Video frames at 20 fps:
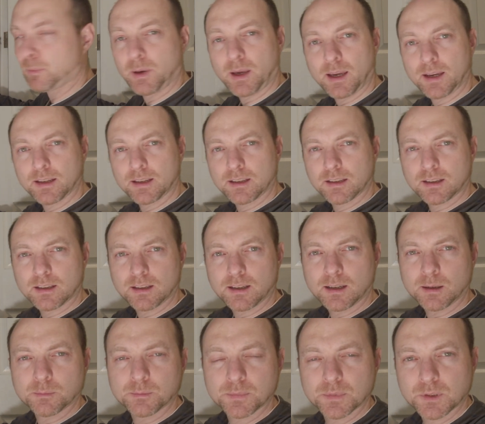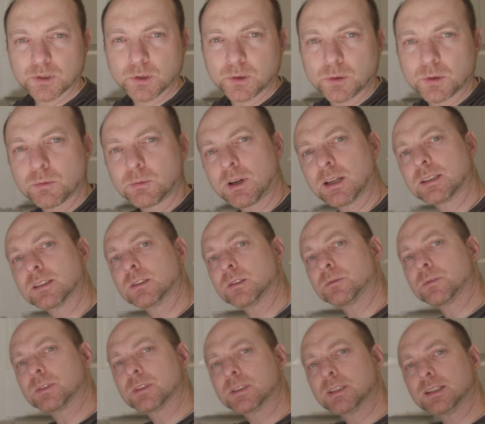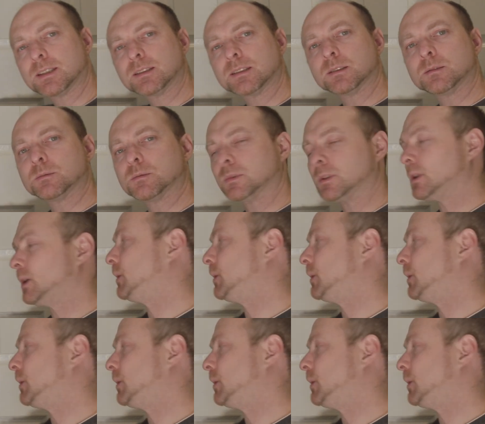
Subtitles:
it back up to the rest of the system.